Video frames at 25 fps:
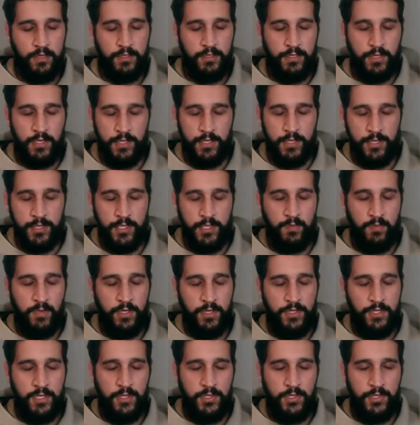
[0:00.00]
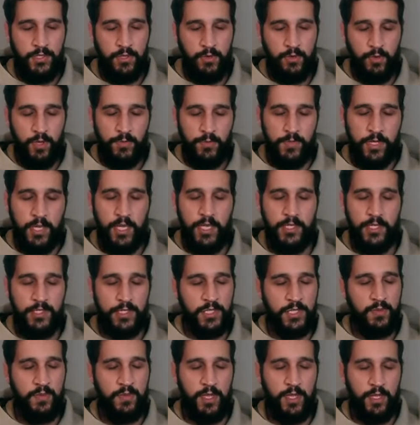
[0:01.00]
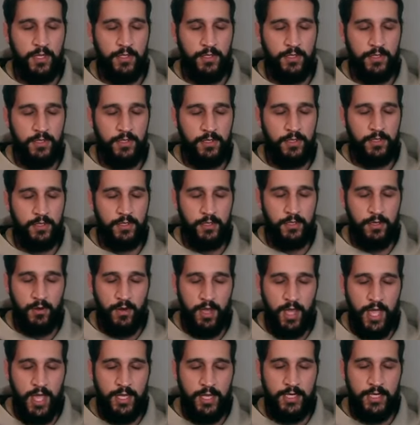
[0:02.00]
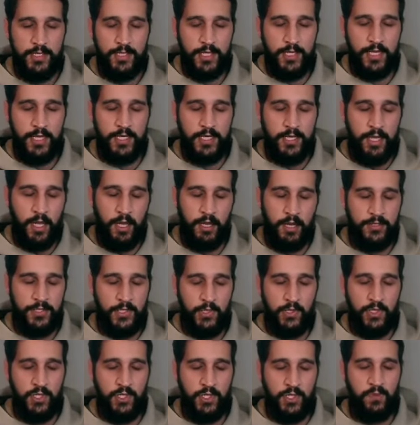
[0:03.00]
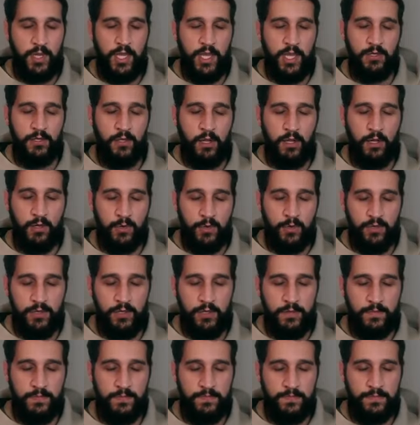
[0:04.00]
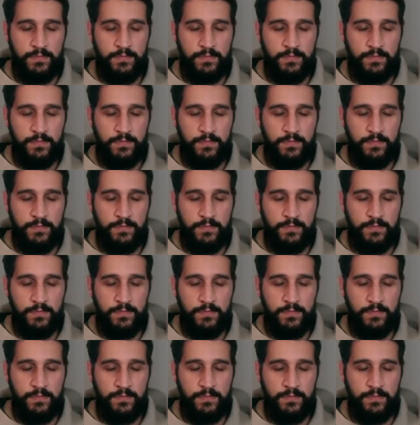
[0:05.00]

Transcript: Just as much as your rib cage expands, your head is getting tugged to expand along with it.